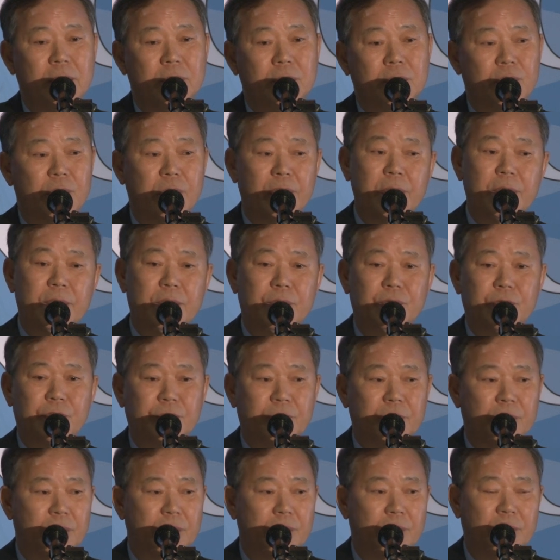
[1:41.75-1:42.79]

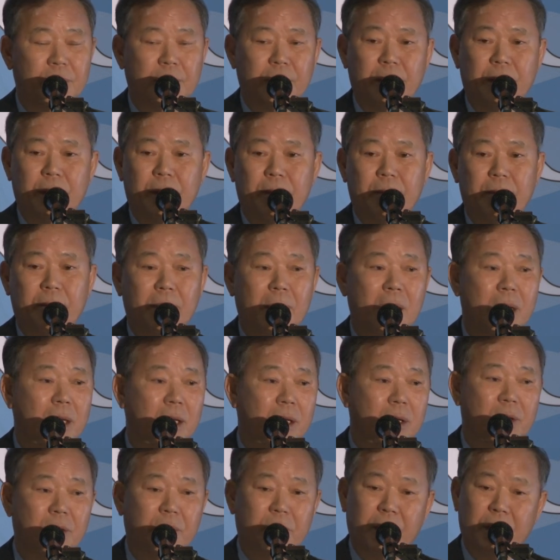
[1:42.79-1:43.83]
changed my
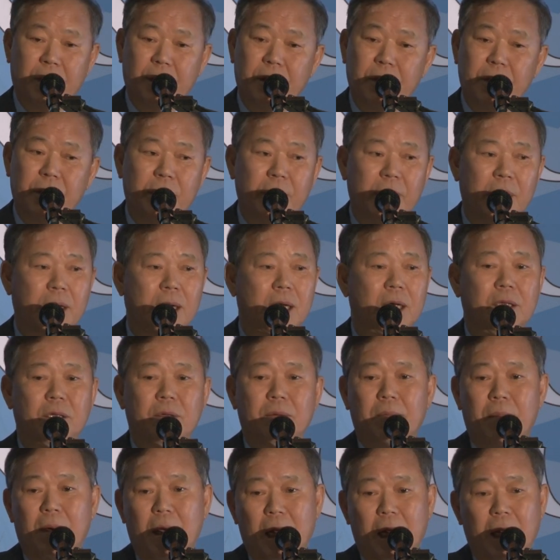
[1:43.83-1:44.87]
career and
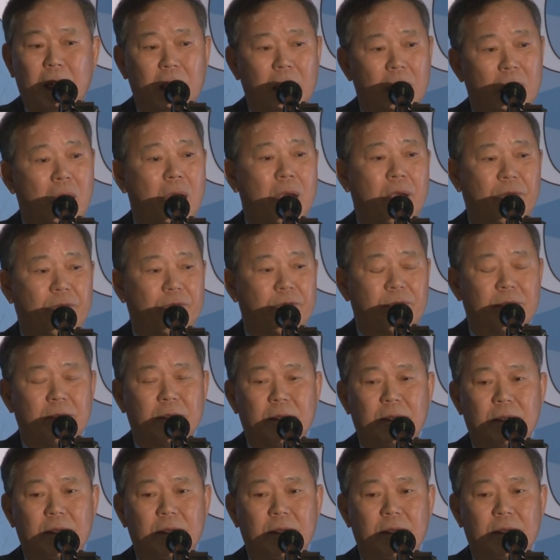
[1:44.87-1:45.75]
my life.